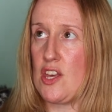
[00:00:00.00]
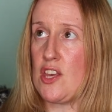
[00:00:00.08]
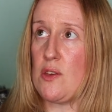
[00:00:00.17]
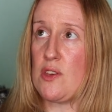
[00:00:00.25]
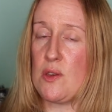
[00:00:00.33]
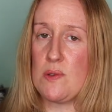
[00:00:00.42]

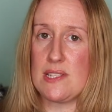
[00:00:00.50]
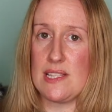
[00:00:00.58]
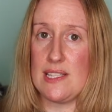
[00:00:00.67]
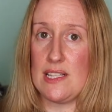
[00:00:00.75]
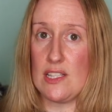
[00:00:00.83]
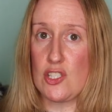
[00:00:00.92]
you use the
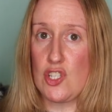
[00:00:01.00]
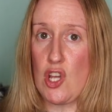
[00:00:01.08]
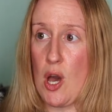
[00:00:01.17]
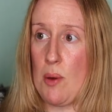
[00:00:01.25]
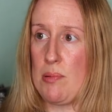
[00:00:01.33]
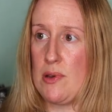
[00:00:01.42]
little
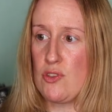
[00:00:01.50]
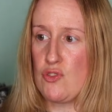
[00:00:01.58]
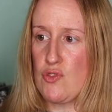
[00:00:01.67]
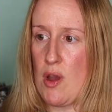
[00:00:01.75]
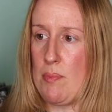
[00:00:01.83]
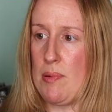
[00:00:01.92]
top
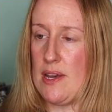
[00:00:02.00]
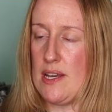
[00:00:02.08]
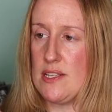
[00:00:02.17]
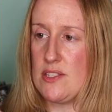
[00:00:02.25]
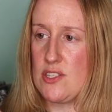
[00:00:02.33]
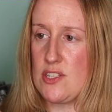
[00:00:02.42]

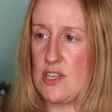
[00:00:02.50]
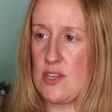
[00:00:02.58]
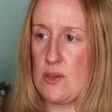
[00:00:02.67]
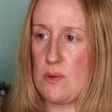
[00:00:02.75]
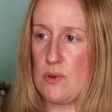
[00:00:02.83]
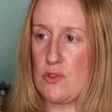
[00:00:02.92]
dropper
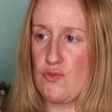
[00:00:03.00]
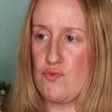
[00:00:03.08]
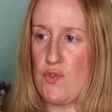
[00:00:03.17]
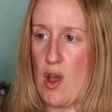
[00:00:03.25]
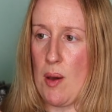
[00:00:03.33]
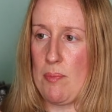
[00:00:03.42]
to
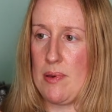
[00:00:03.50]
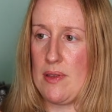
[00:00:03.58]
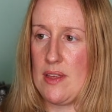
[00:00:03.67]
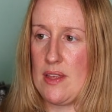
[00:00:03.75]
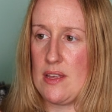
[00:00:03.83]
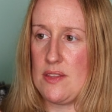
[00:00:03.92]
drop
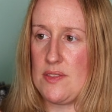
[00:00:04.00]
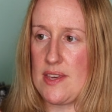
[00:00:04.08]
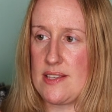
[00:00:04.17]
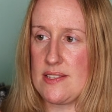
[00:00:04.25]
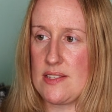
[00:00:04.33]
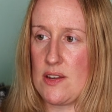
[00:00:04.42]

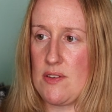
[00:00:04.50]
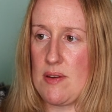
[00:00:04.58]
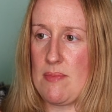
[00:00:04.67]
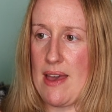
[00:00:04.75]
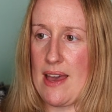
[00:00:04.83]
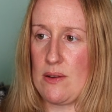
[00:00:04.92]
the
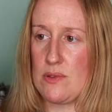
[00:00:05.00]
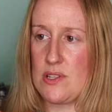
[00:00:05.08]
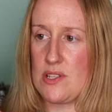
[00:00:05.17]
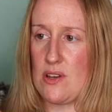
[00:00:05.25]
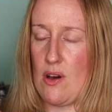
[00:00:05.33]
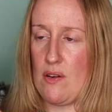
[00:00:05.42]
serum
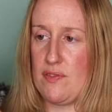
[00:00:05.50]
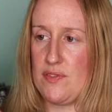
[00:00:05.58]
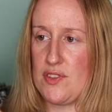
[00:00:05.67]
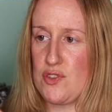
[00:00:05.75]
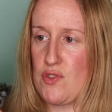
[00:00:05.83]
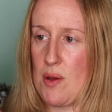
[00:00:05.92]
out of
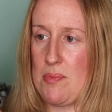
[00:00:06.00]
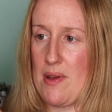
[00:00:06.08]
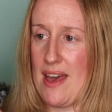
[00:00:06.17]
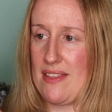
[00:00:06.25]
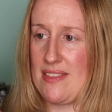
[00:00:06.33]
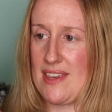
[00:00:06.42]
the
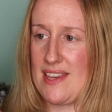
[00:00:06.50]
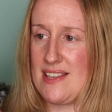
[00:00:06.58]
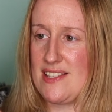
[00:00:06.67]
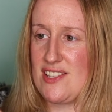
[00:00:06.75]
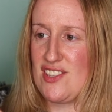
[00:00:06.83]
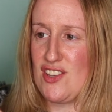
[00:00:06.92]
dropper. I think
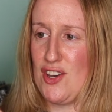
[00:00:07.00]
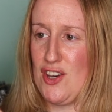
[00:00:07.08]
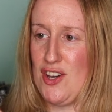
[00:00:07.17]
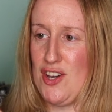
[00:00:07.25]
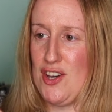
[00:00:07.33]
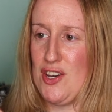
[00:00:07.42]
it's
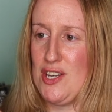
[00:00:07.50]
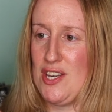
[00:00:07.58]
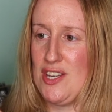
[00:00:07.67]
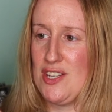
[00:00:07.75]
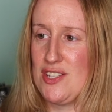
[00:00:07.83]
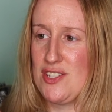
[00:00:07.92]

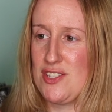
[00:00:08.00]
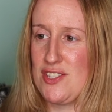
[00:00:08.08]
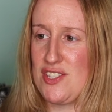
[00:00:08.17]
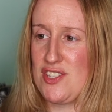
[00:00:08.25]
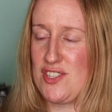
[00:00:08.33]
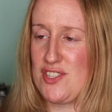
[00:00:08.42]

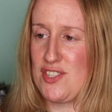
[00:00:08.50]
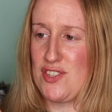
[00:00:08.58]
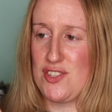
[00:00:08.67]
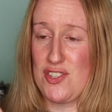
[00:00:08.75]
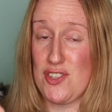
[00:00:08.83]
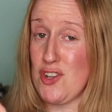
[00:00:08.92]

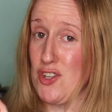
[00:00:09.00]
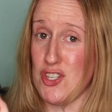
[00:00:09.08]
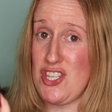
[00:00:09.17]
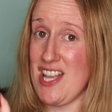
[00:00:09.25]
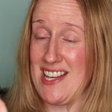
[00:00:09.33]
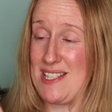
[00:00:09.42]

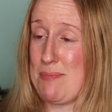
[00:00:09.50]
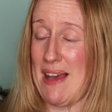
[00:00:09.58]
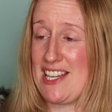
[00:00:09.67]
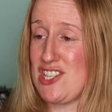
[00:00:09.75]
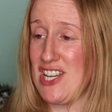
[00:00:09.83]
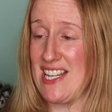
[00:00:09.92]
such nice
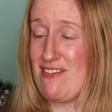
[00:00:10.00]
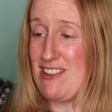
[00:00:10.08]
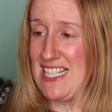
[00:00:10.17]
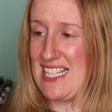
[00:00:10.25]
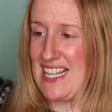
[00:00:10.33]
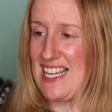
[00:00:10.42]
packaging. I
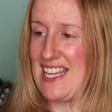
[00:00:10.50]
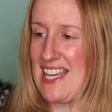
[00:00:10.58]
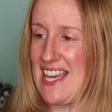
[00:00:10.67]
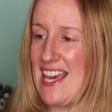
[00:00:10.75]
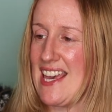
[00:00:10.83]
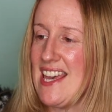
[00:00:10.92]
really
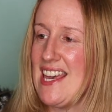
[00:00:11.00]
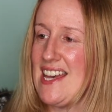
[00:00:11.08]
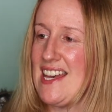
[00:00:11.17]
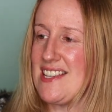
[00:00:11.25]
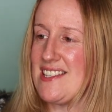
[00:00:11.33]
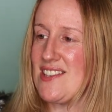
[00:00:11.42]
like it.
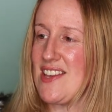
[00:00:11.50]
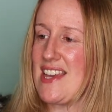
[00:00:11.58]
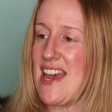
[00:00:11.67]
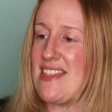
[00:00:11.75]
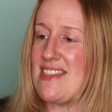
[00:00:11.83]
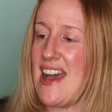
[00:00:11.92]
And so
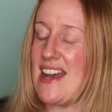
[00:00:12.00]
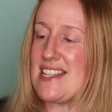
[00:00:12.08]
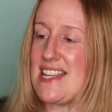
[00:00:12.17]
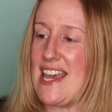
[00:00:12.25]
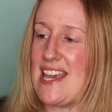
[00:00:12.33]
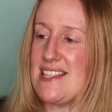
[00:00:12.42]
yeah,
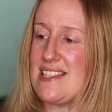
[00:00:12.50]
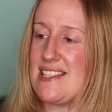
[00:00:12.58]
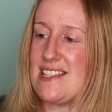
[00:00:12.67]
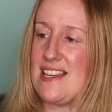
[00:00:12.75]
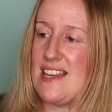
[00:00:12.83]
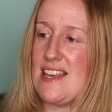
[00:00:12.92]
that
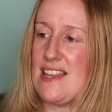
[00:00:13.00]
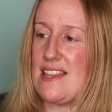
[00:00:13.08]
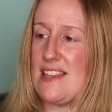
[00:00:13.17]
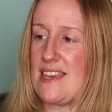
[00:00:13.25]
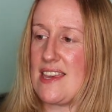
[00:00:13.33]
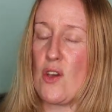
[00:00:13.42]
is
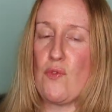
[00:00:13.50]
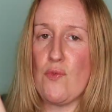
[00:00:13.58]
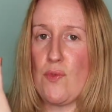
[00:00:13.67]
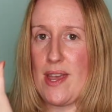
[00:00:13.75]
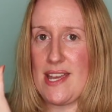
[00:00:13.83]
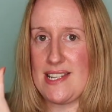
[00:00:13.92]
the
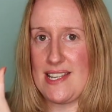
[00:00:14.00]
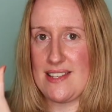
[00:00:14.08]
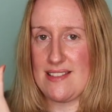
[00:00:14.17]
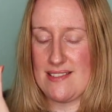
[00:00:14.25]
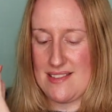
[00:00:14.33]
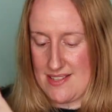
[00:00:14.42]

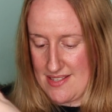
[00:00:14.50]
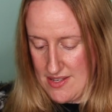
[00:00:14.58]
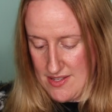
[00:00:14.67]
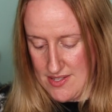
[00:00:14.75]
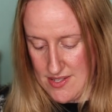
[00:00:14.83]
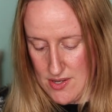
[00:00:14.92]

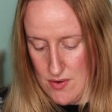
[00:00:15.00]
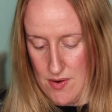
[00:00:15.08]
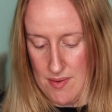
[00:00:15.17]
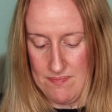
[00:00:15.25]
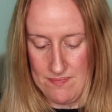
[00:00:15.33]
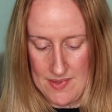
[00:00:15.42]
Radiance
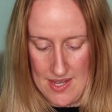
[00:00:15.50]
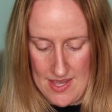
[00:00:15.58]
Serum,